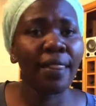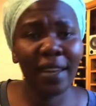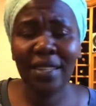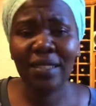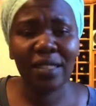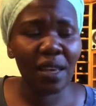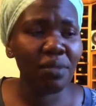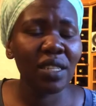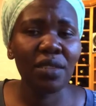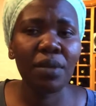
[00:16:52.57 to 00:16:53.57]
that is
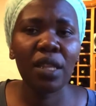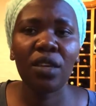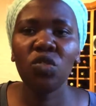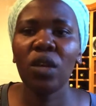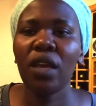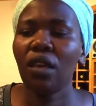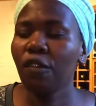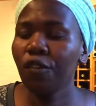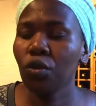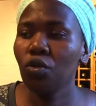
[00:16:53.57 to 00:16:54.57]
same treatment that you are
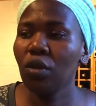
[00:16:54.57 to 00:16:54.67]
giving